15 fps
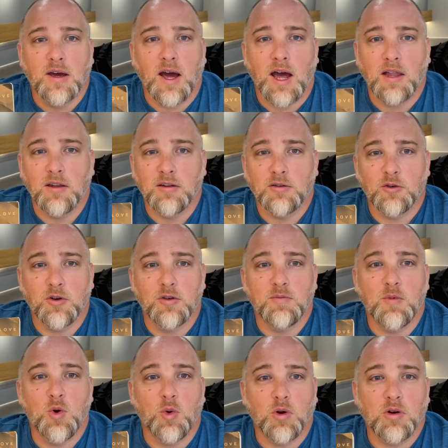I learned
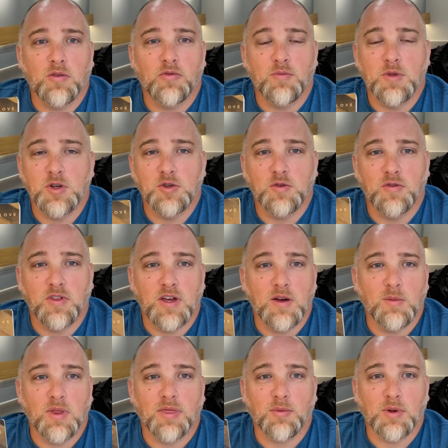more from the two of
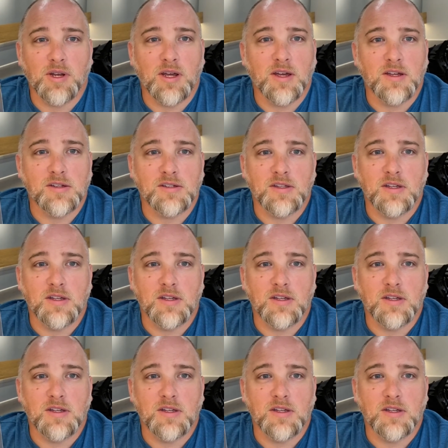them in 3 days